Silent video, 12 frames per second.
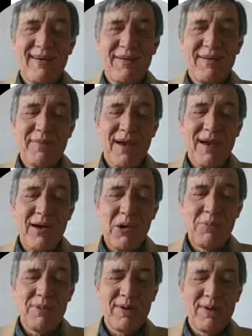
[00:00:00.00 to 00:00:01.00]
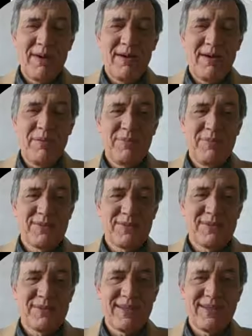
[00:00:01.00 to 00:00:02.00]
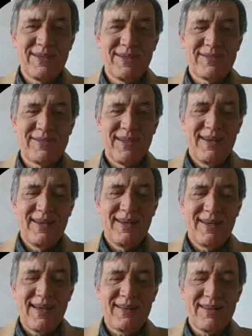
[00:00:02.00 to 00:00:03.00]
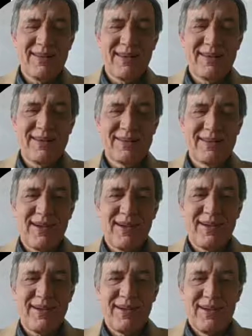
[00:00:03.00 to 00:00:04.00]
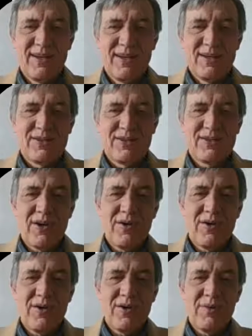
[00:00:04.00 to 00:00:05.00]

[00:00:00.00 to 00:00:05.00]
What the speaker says: help business leaders get things done. So